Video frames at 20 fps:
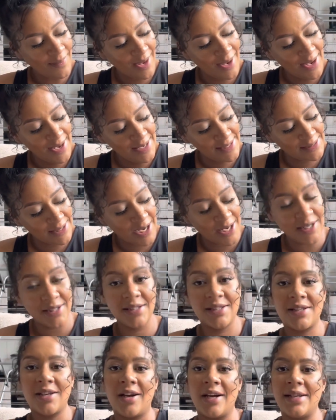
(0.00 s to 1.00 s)
his colour's
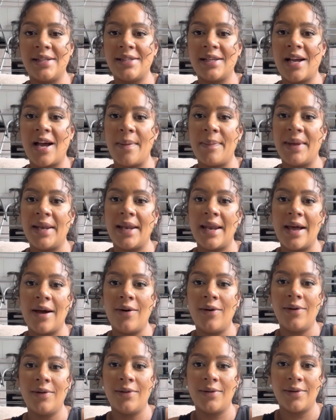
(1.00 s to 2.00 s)
starting to come in
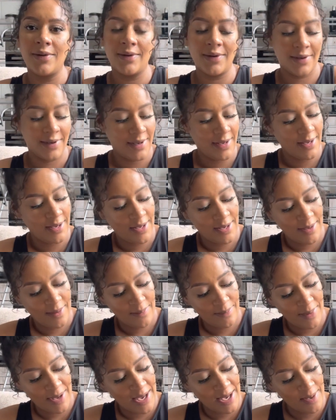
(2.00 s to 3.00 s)
now.
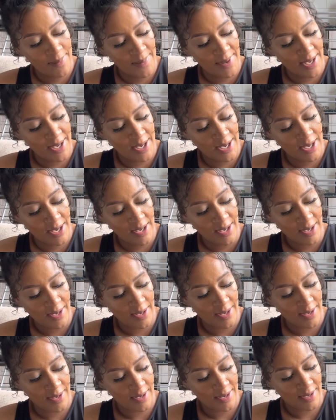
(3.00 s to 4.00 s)
Baby,
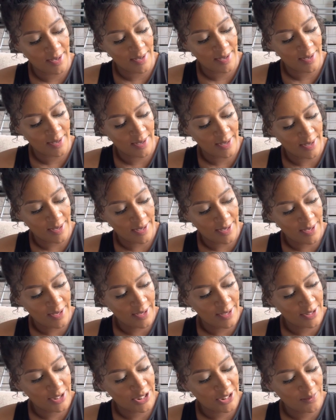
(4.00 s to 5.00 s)

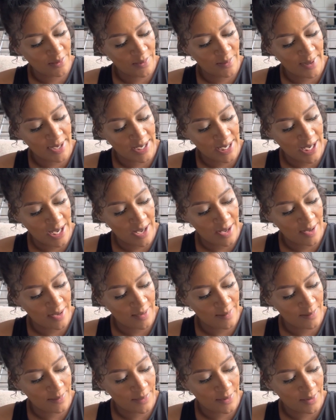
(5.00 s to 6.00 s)
should we wake
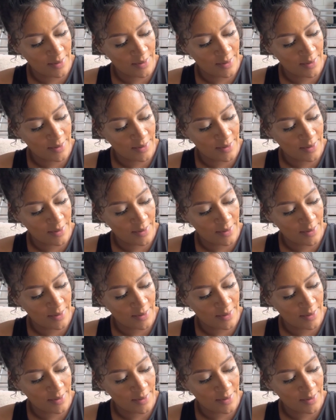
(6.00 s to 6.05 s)
up?